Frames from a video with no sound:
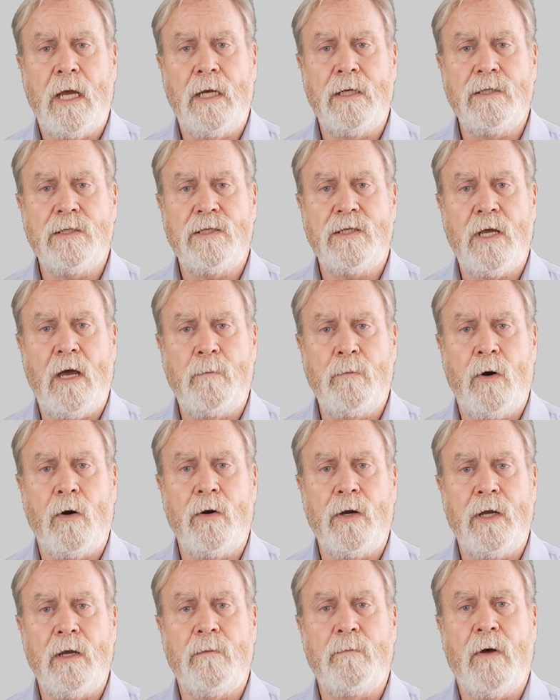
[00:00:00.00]
In
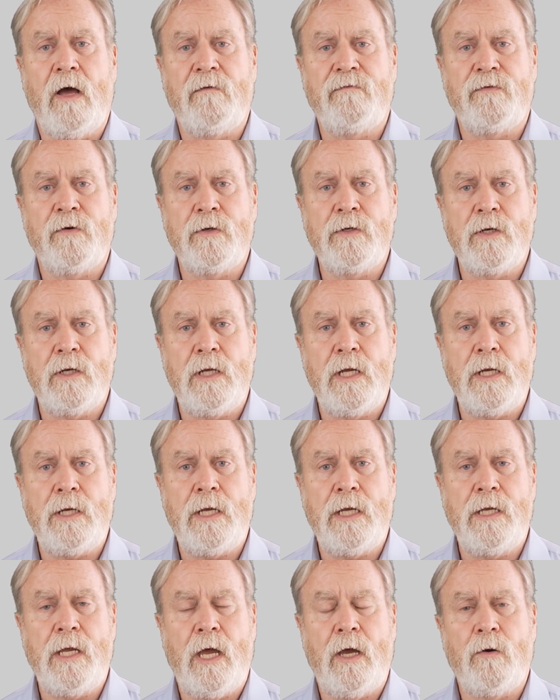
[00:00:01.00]
summary, a muffler delete
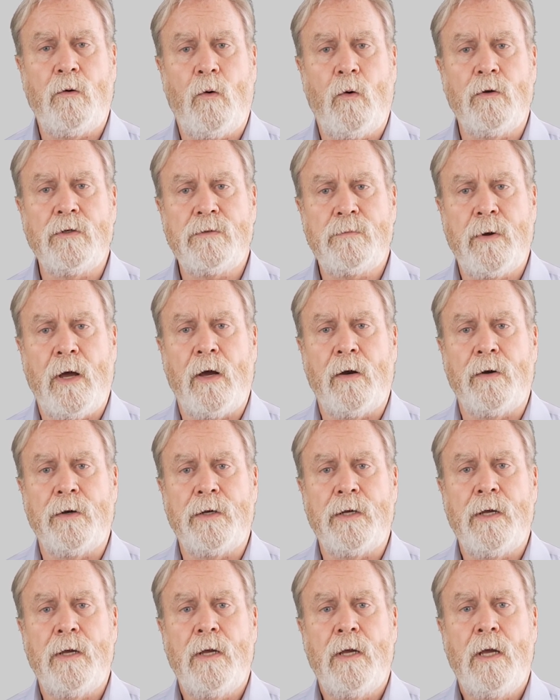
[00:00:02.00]
can add
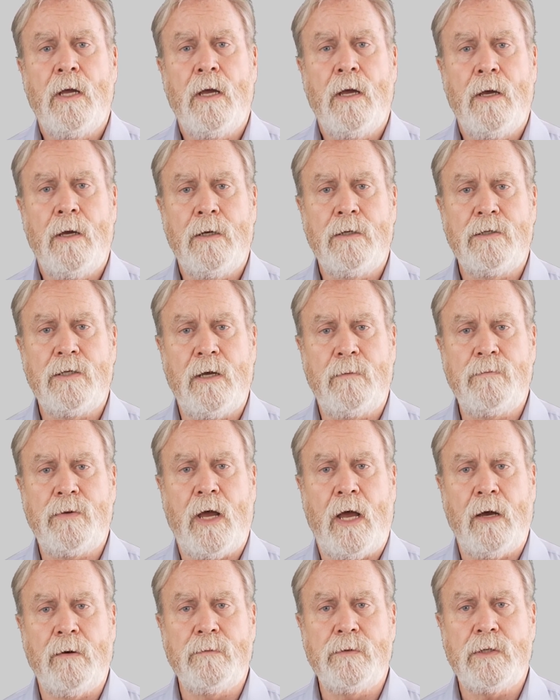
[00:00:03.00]
horsepower,
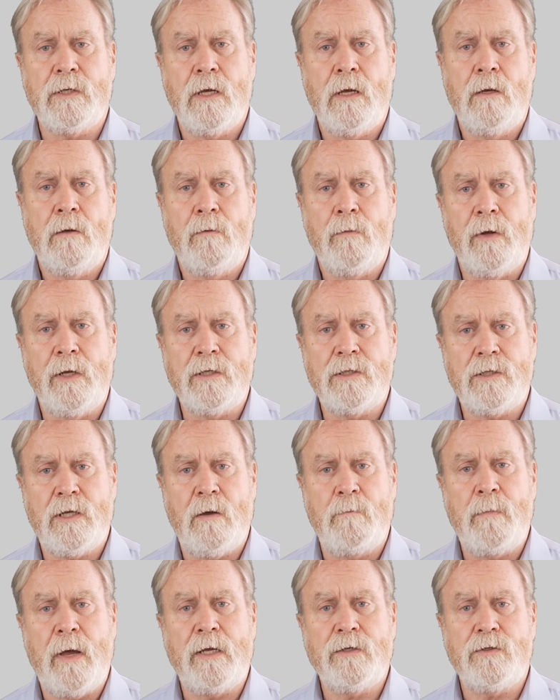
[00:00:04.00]
sometimes, but it's
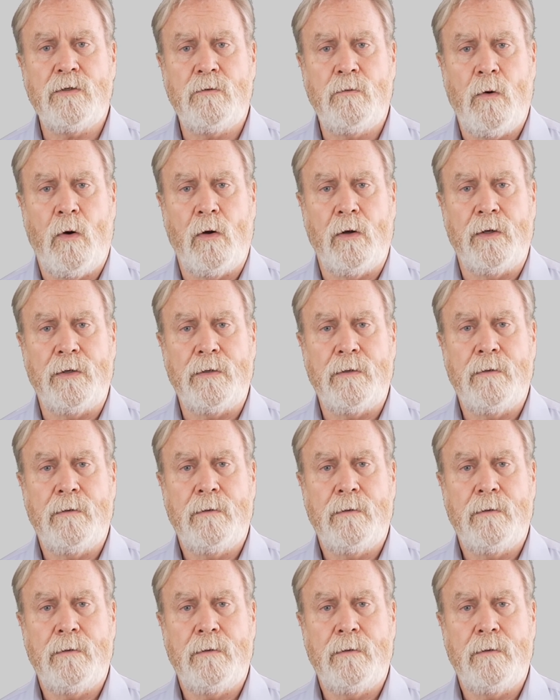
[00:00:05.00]
no magic bullet.